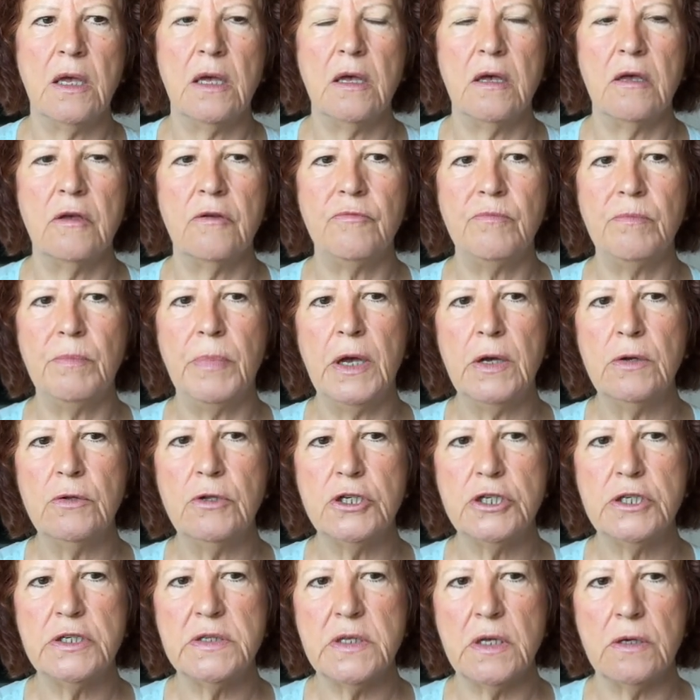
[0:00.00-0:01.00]
of
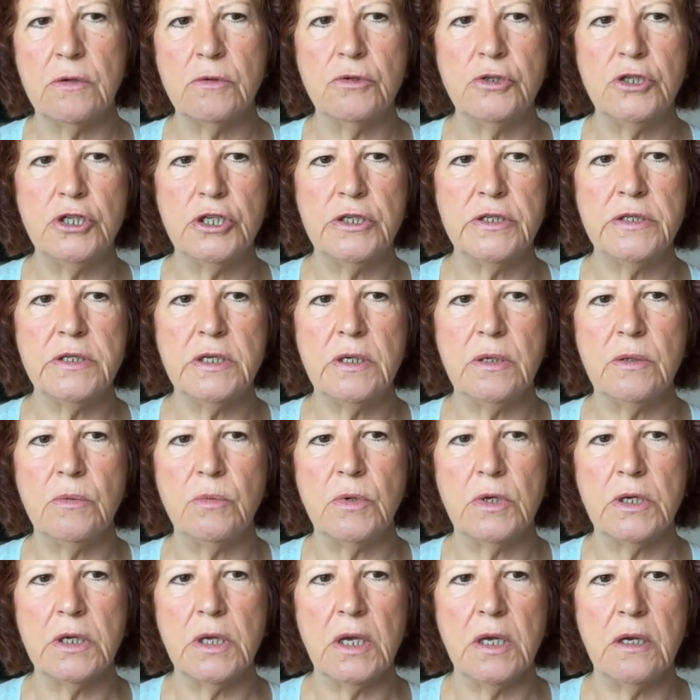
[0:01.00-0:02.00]
Polish soldiers who
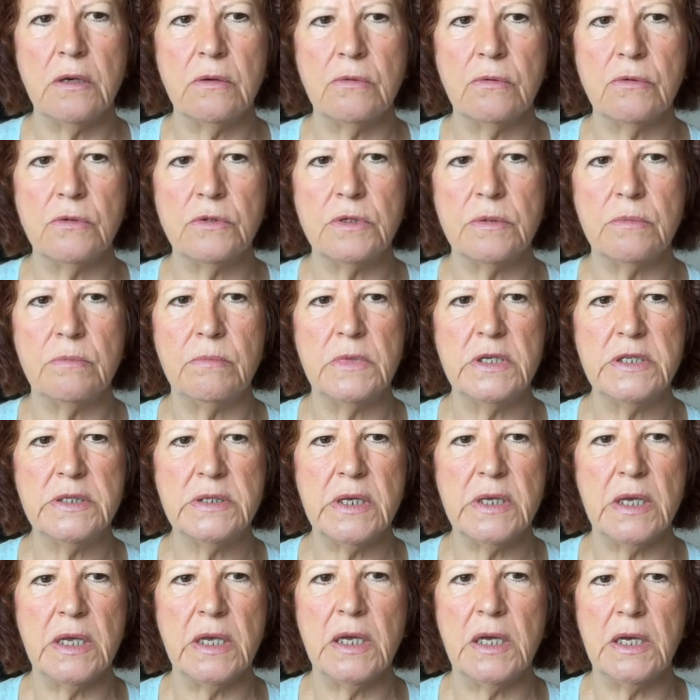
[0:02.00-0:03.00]
were killed,
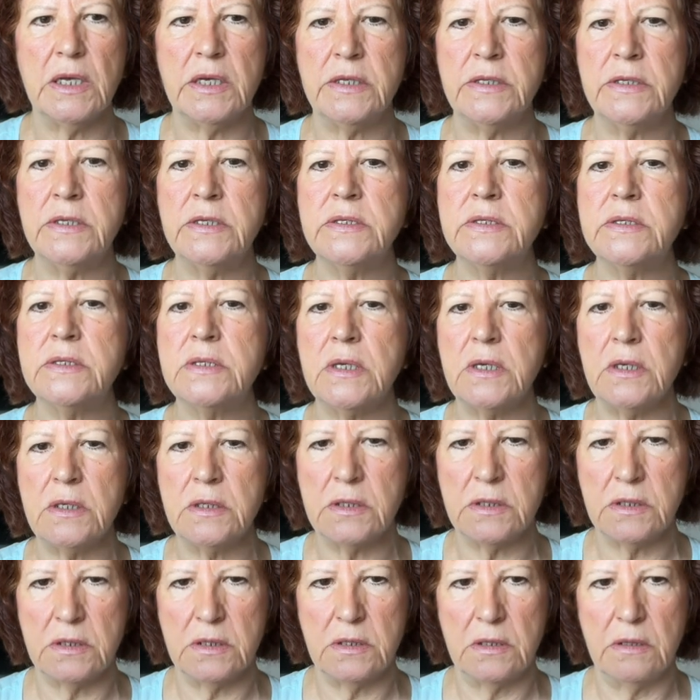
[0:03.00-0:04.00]
missing, and
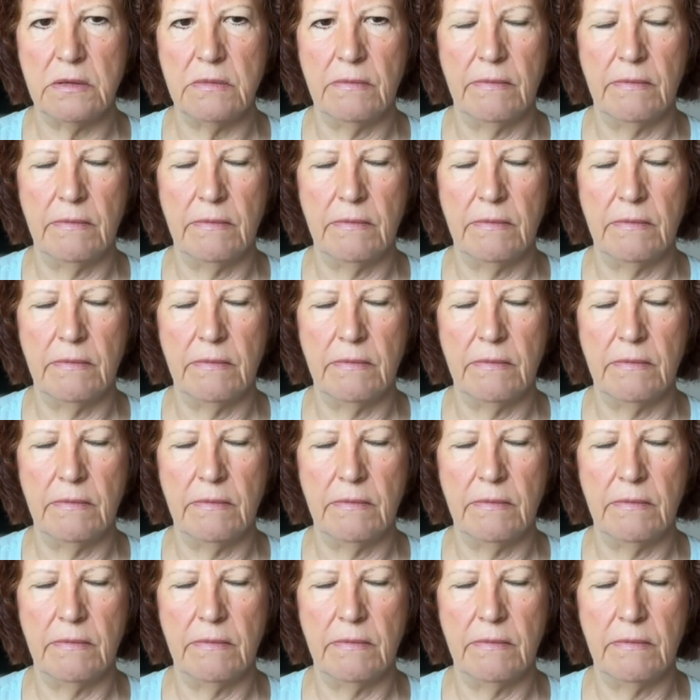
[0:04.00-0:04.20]
deceased.